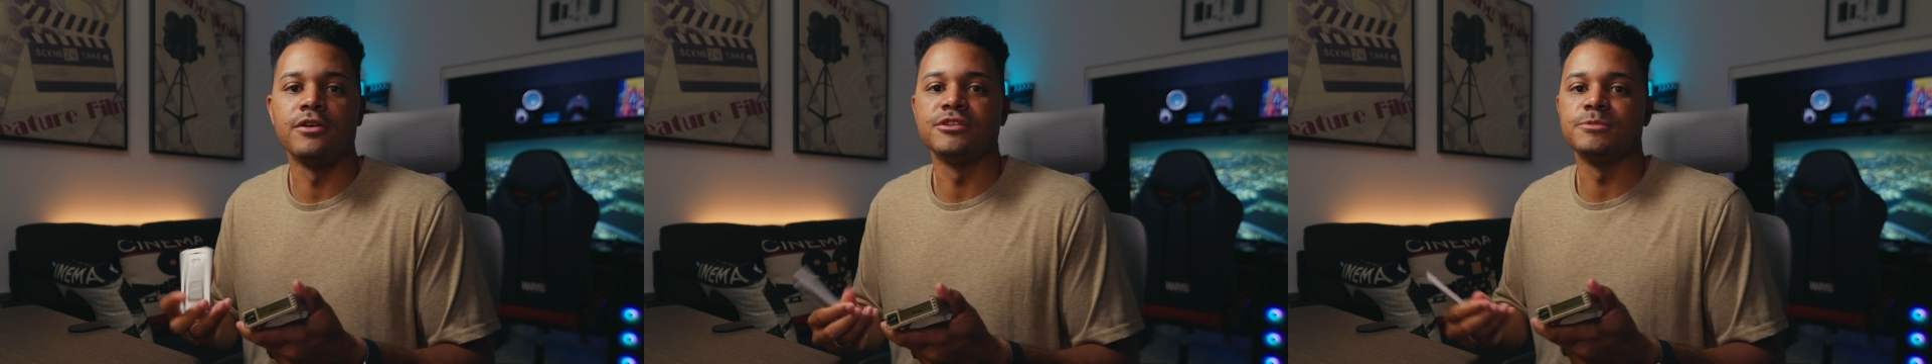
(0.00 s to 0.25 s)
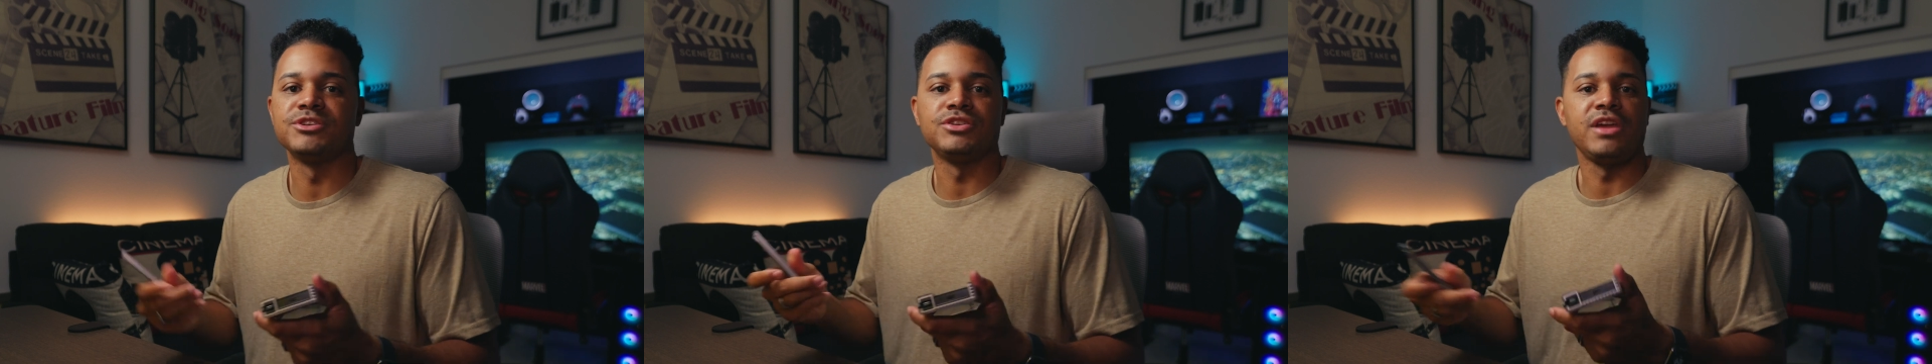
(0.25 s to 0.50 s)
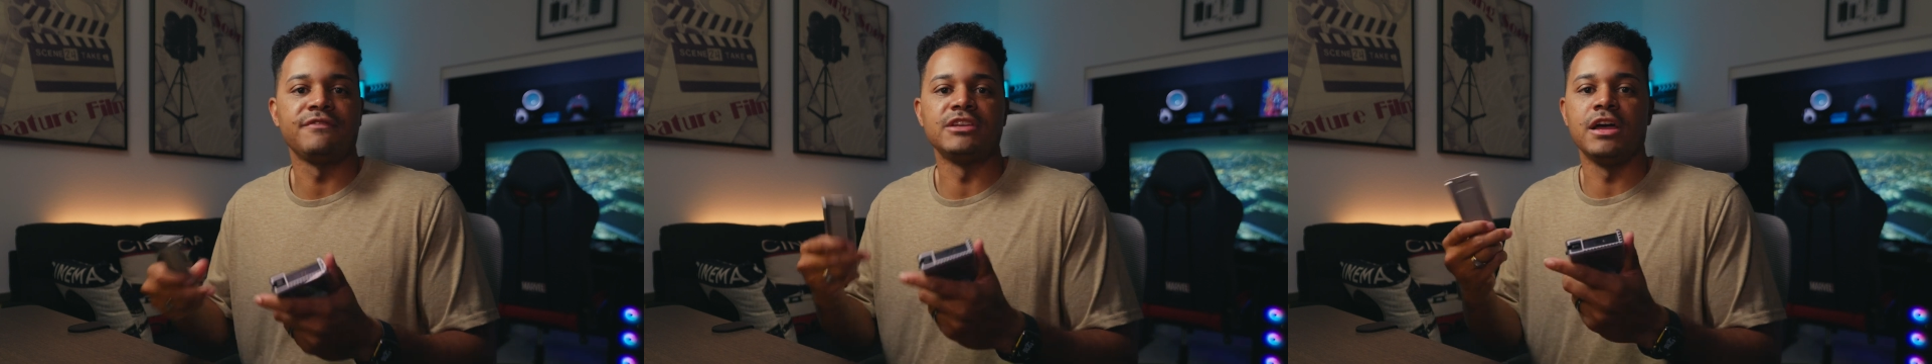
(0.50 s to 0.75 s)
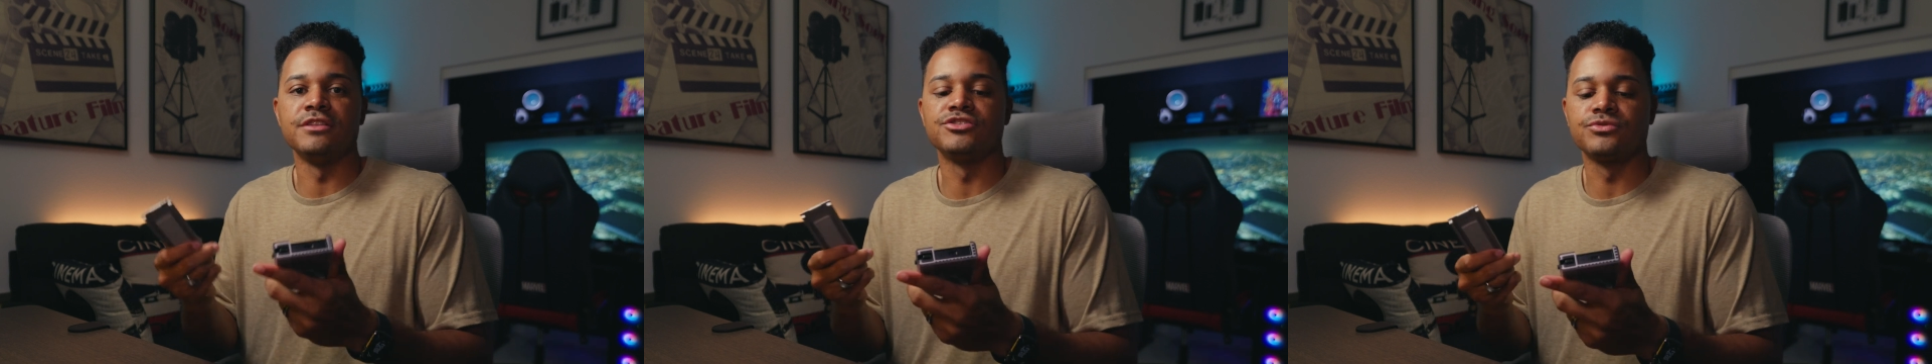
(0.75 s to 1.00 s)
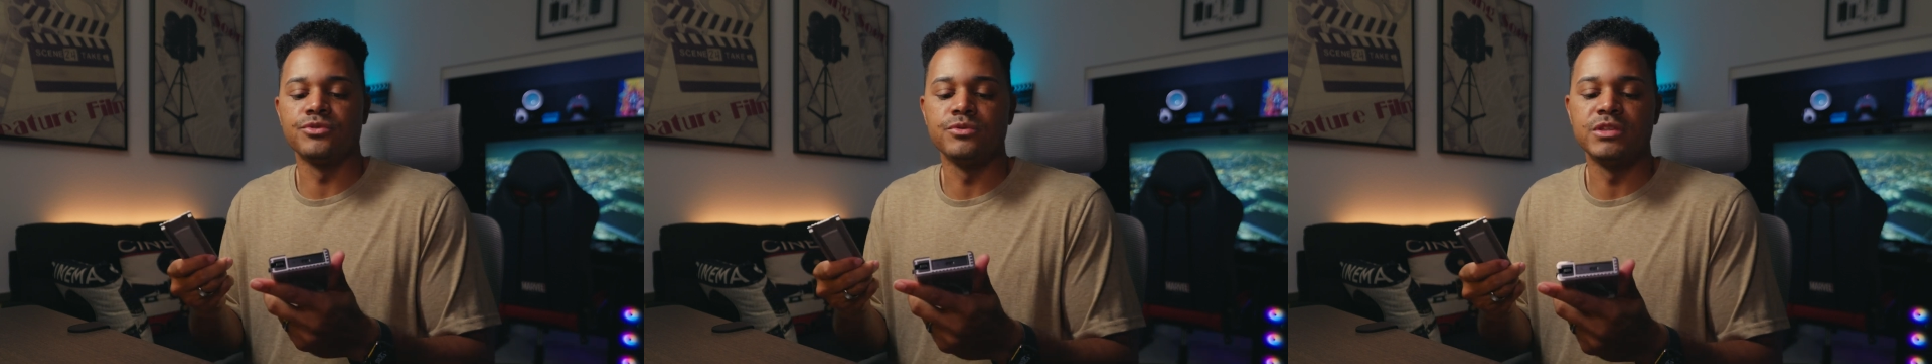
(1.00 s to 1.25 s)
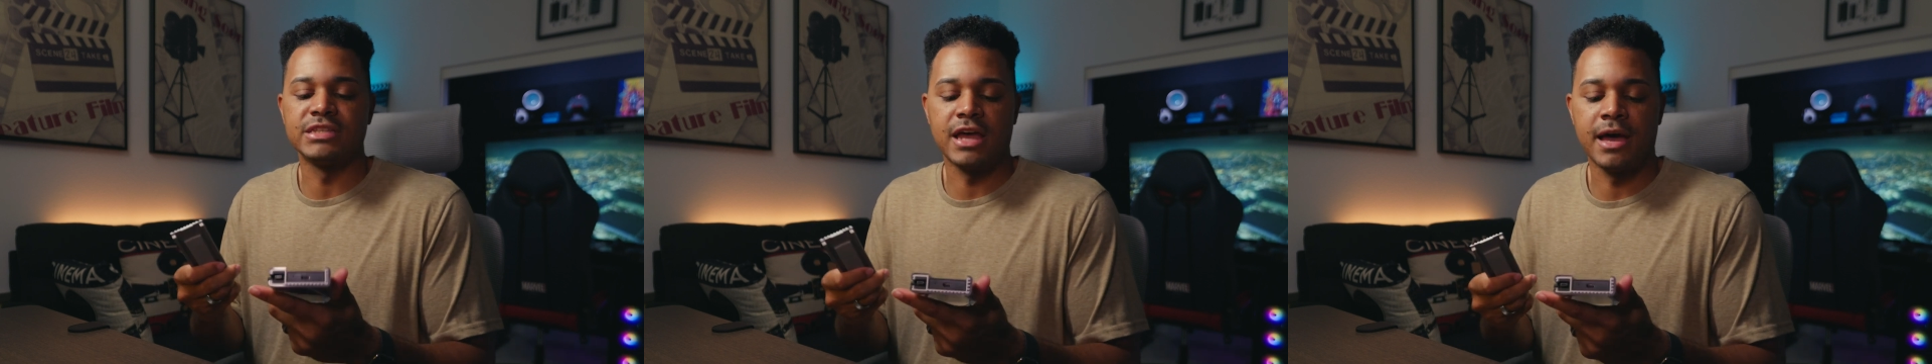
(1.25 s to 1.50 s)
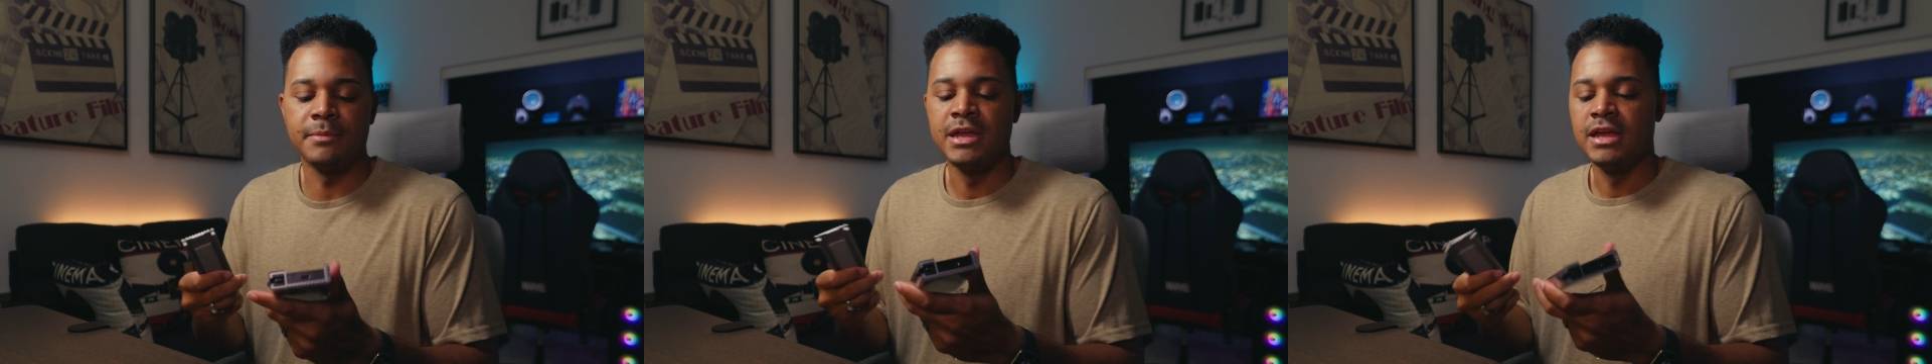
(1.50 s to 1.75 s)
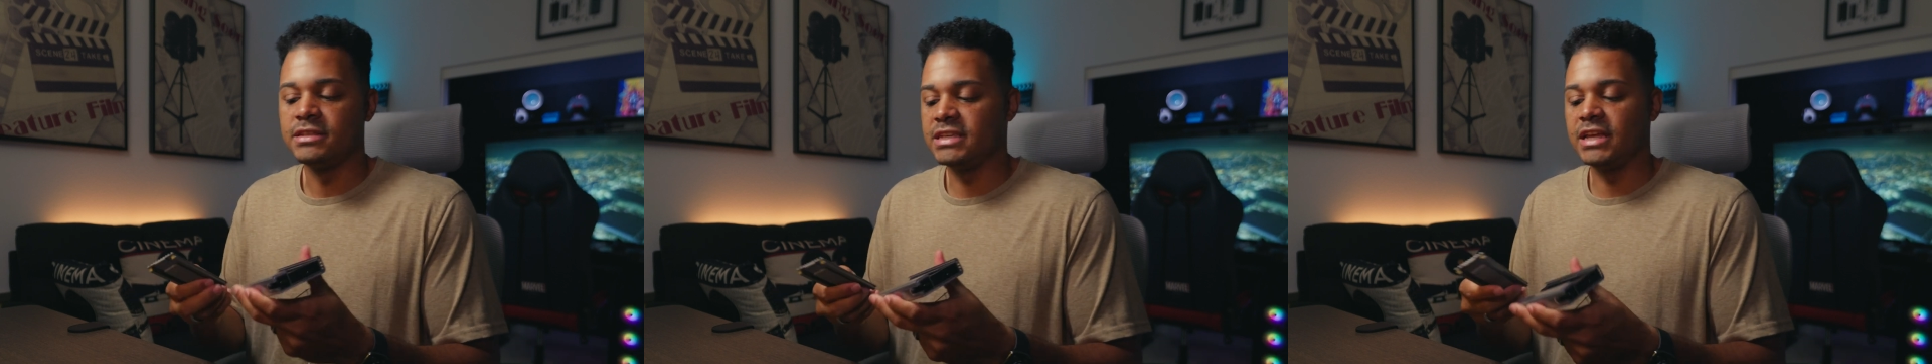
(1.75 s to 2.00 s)
especially you have to unscrew the top
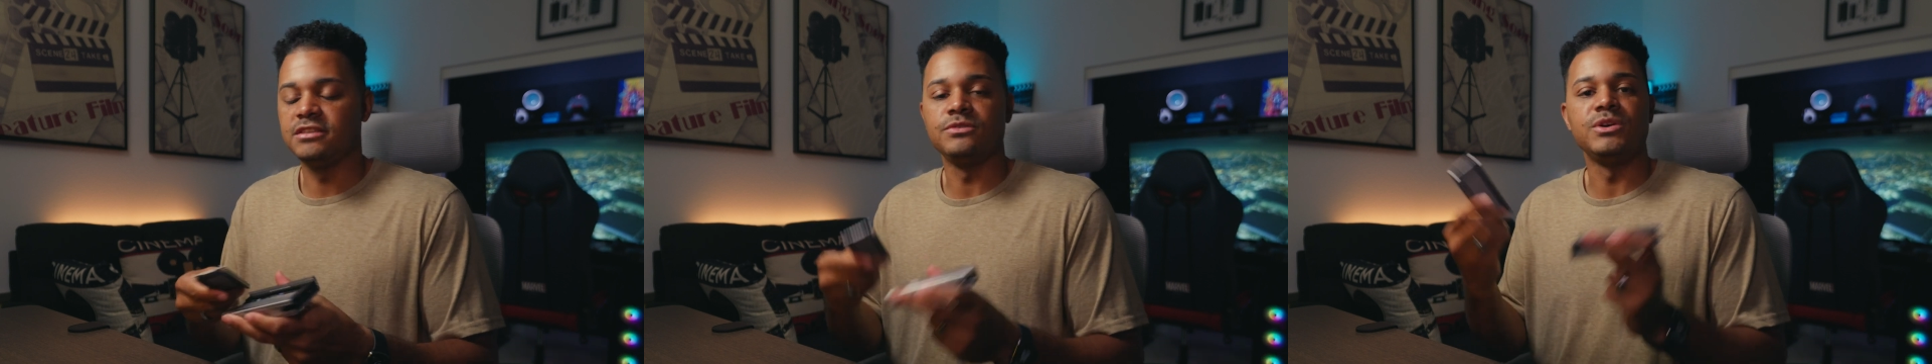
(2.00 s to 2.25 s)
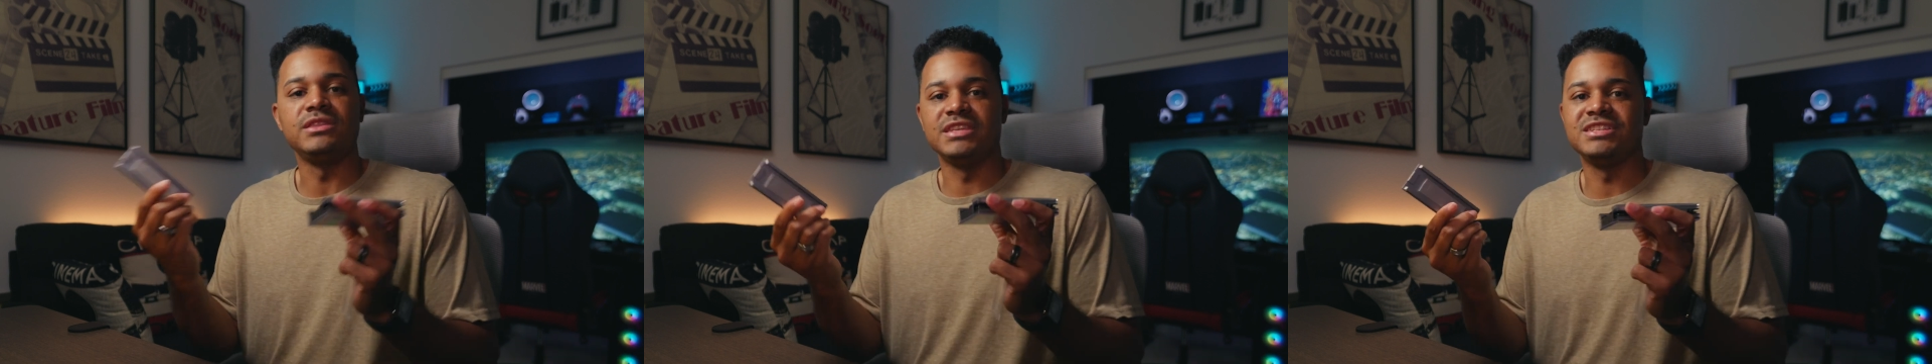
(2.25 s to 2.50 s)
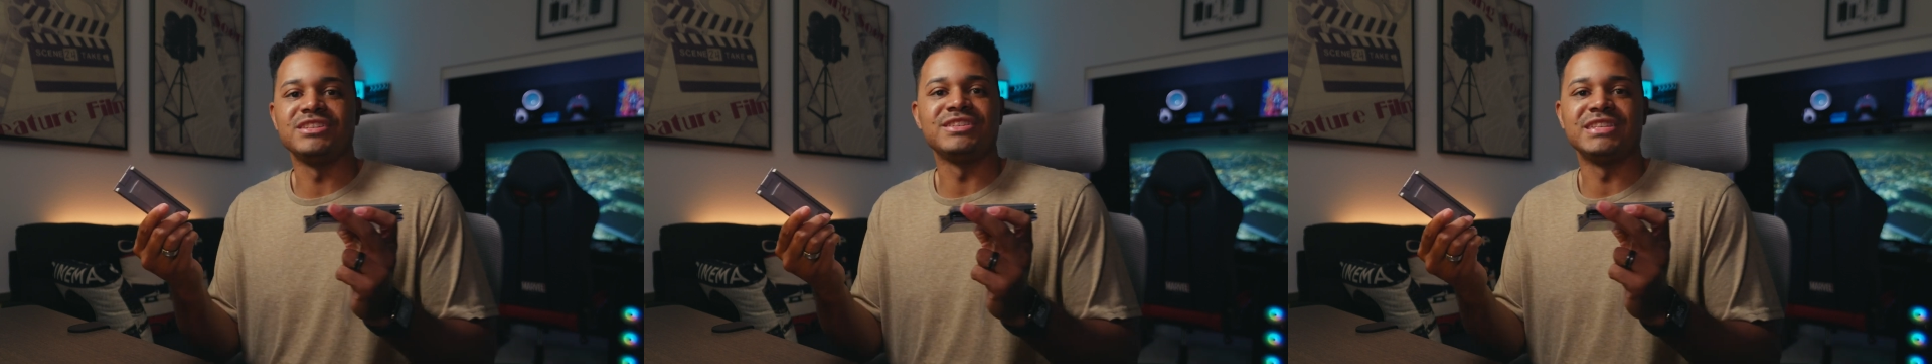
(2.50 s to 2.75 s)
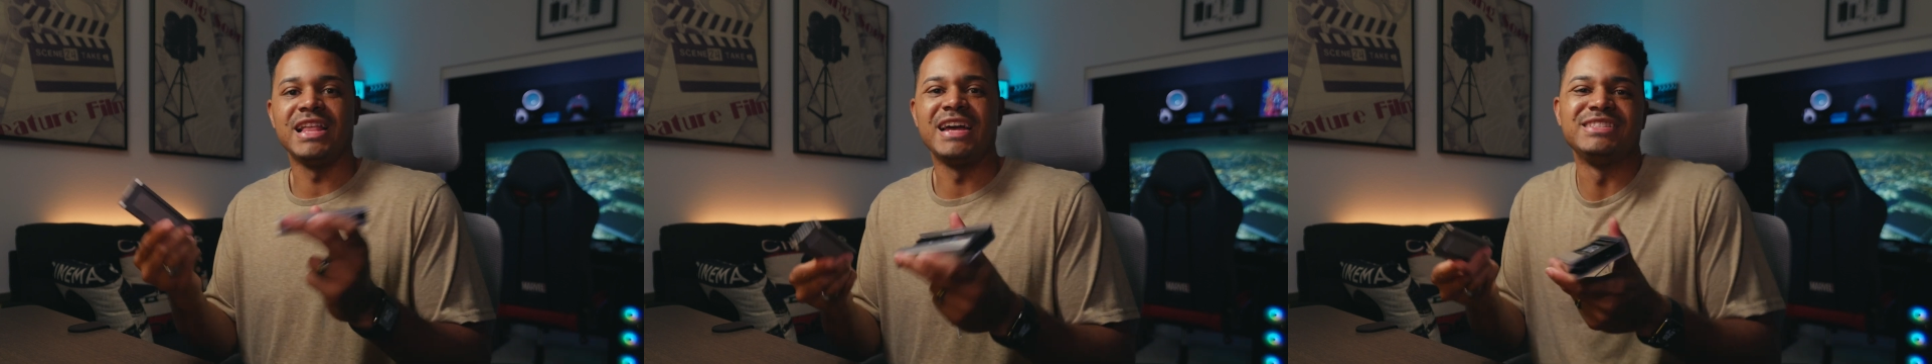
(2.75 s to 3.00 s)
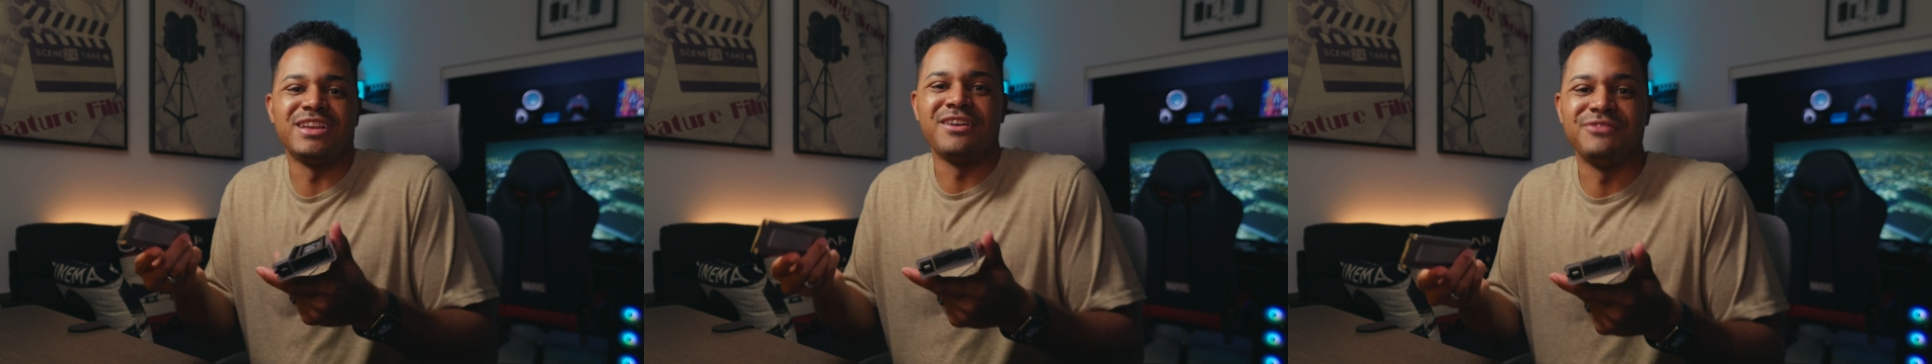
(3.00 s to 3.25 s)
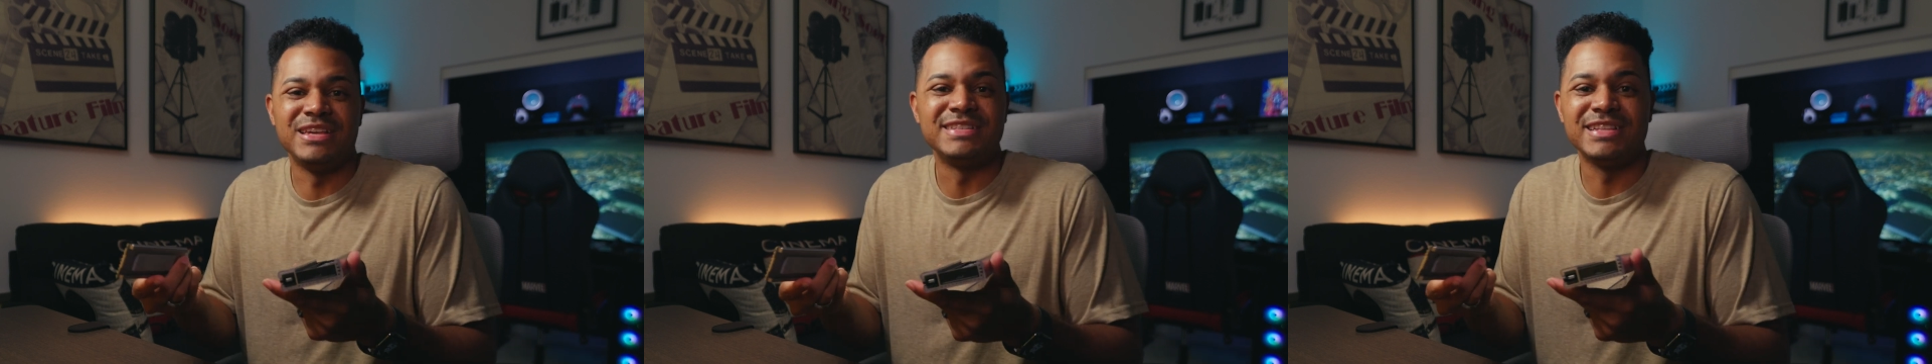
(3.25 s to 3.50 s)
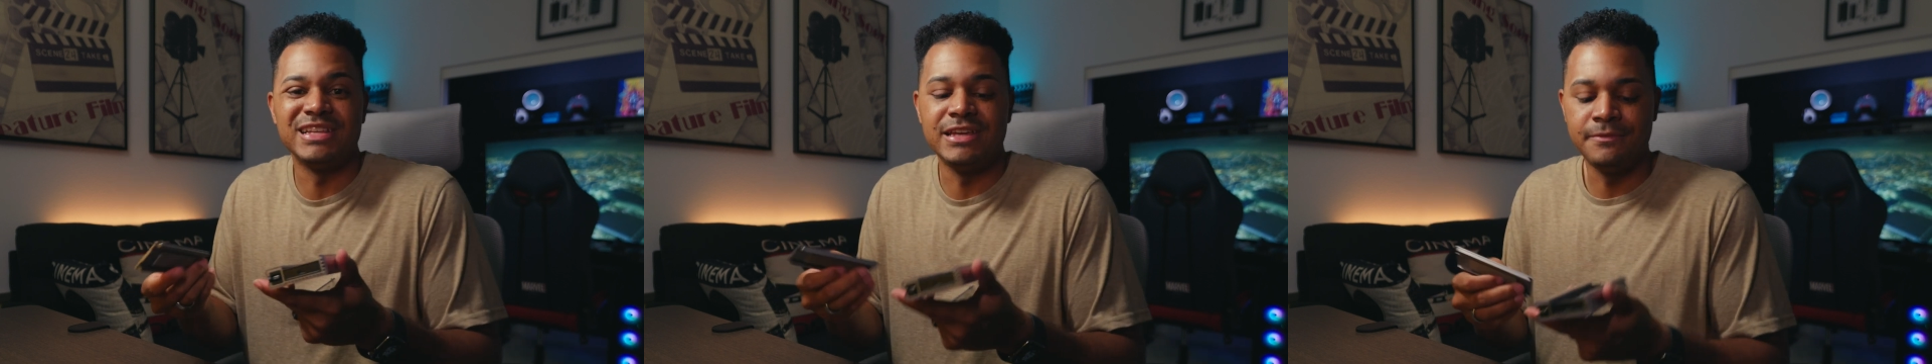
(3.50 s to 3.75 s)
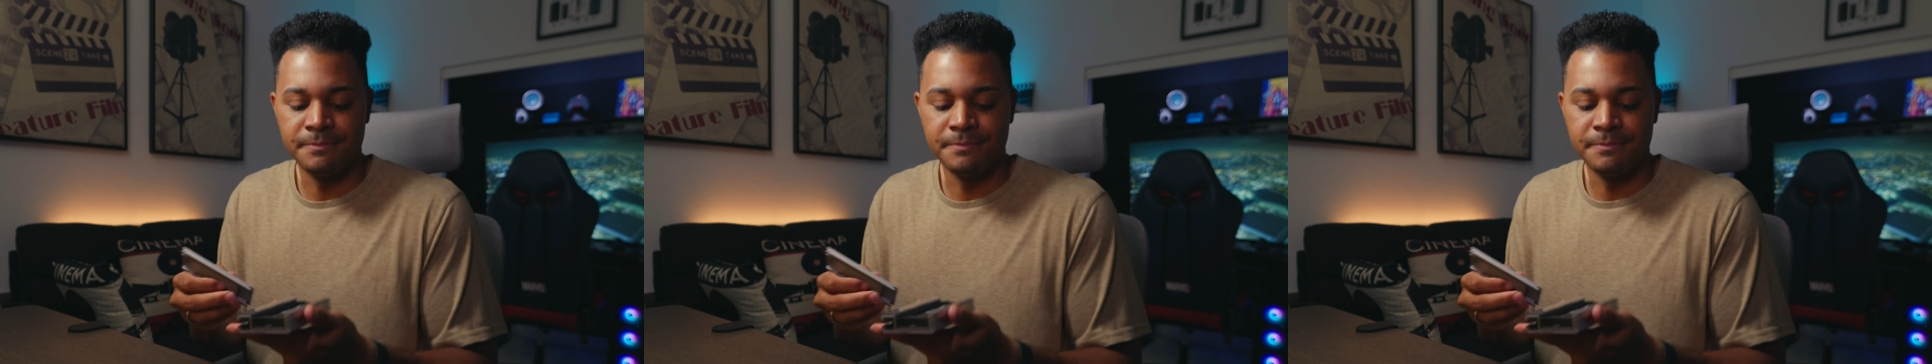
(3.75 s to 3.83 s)
to get to it. This just slides off easily.